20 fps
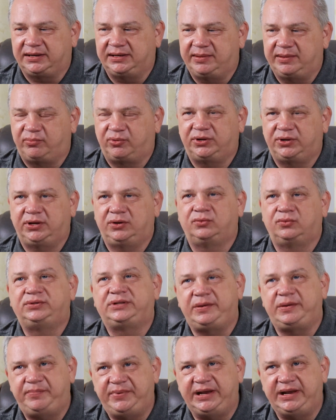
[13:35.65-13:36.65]
These
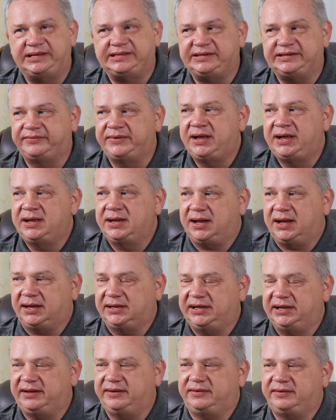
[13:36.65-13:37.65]
simargls
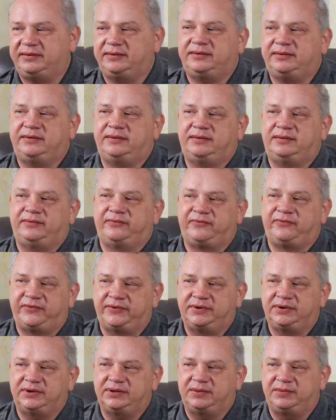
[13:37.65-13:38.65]
found of themselves among the
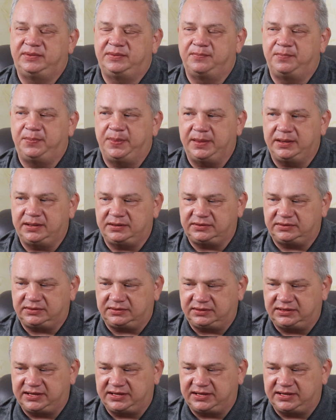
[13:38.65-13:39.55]
Tropilians.